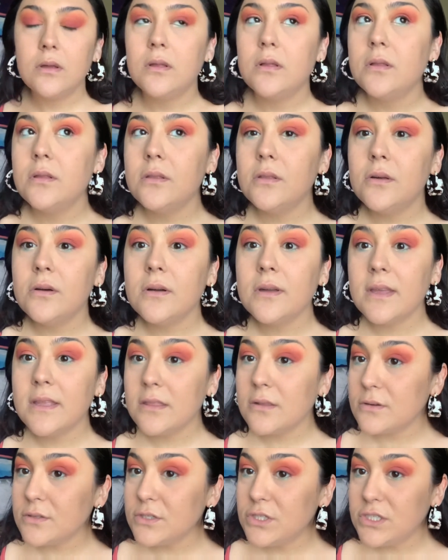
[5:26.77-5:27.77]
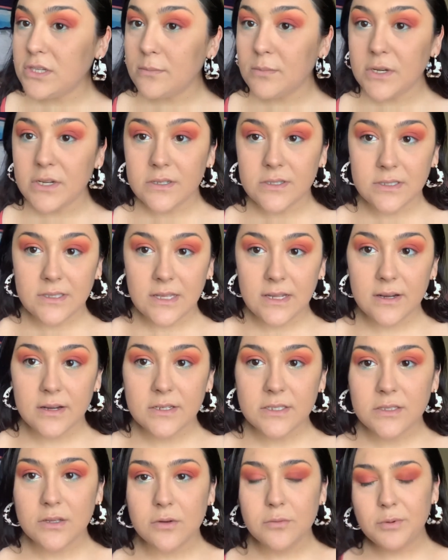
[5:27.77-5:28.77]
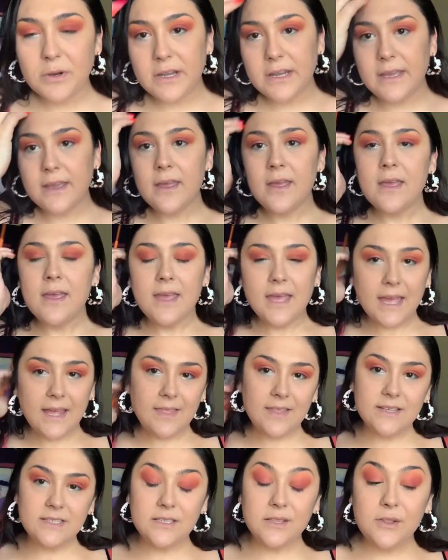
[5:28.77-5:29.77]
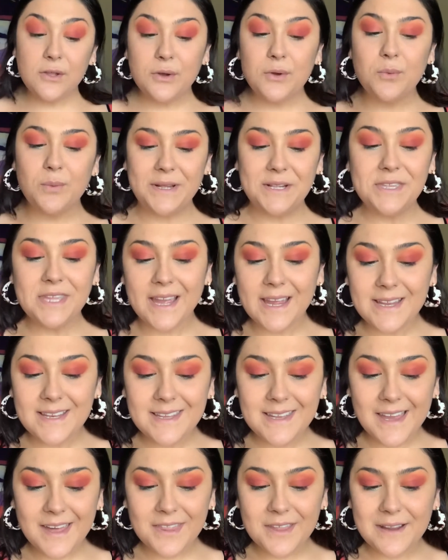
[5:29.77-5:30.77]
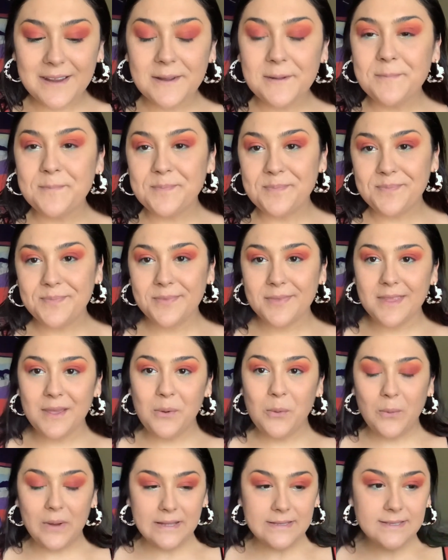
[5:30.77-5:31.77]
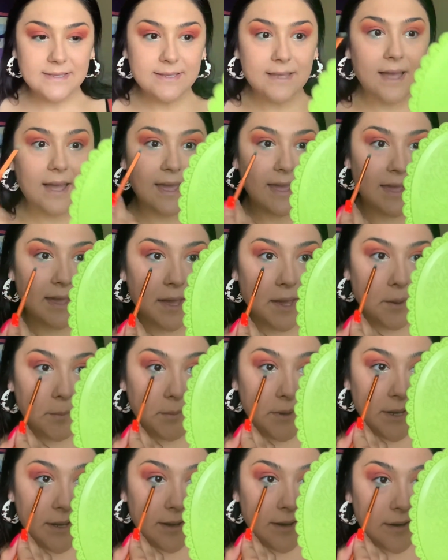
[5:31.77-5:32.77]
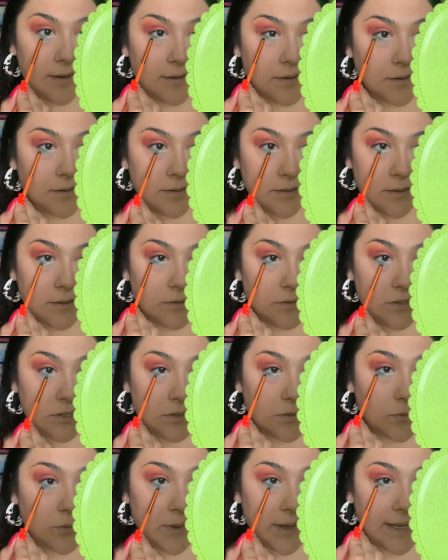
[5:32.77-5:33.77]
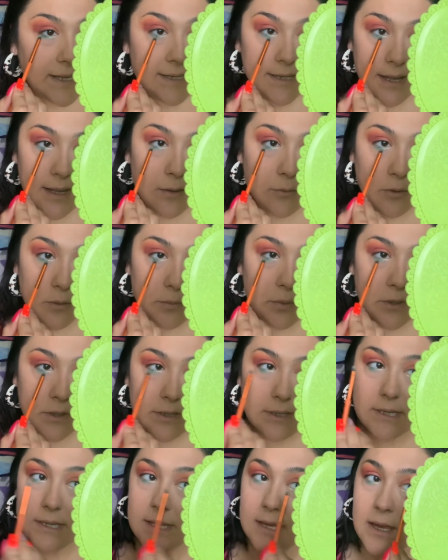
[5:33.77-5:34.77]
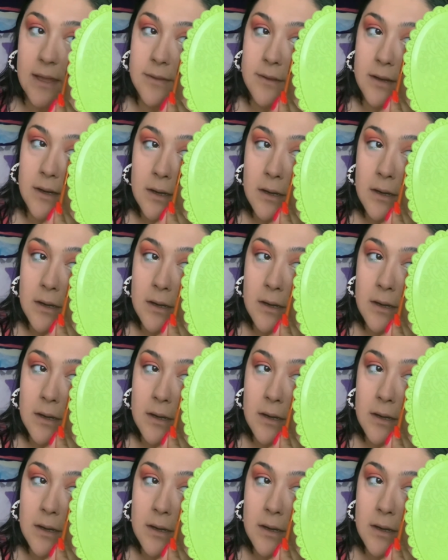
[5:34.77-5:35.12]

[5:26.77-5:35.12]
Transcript: look at those shimmers. They are so pretty. And this look will tie together once I am done. Just wait, I will pull it together.